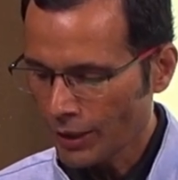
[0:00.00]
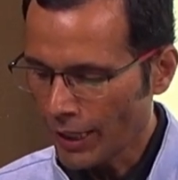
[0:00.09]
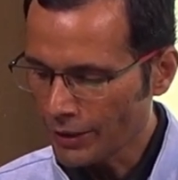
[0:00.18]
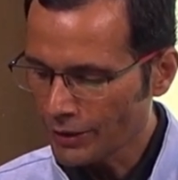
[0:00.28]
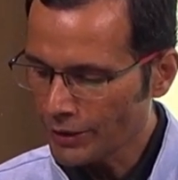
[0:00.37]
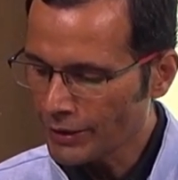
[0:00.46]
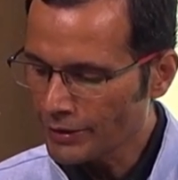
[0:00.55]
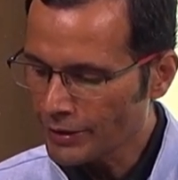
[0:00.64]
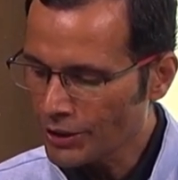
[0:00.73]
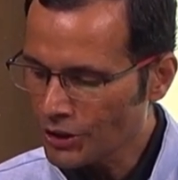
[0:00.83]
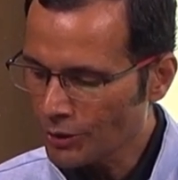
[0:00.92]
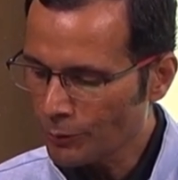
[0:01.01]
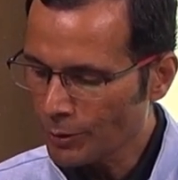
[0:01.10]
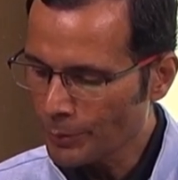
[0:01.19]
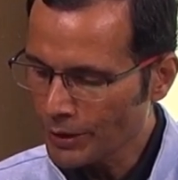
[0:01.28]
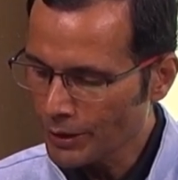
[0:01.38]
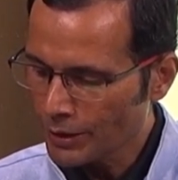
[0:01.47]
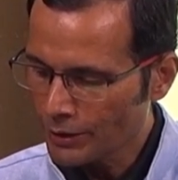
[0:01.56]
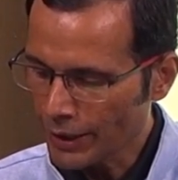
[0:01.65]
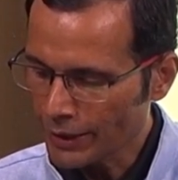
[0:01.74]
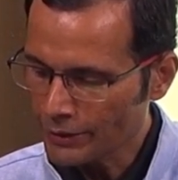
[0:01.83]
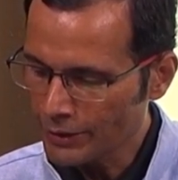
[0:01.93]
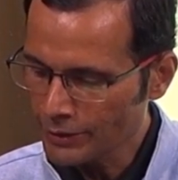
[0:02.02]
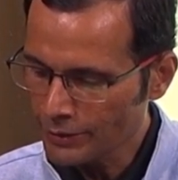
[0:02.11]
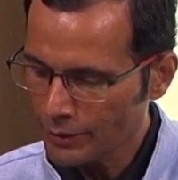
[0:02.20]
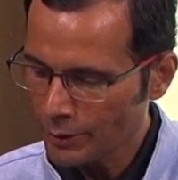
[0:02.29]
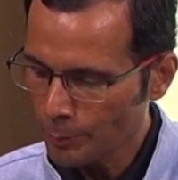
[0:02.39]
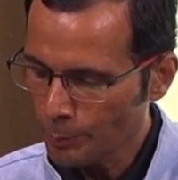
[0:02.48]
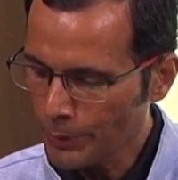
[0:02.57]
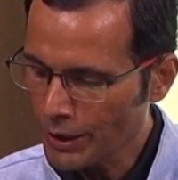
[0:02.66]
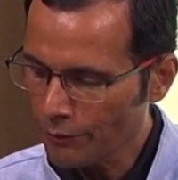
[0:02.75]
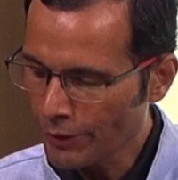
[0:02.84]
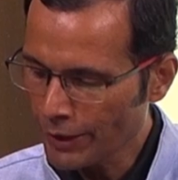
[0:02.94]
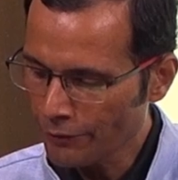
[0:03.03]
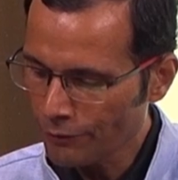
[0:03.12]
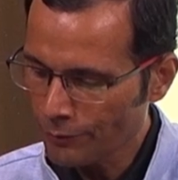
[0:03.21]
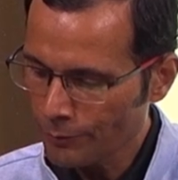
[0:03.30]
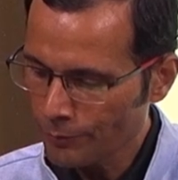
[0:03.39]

and the ECG will be like this: P wave,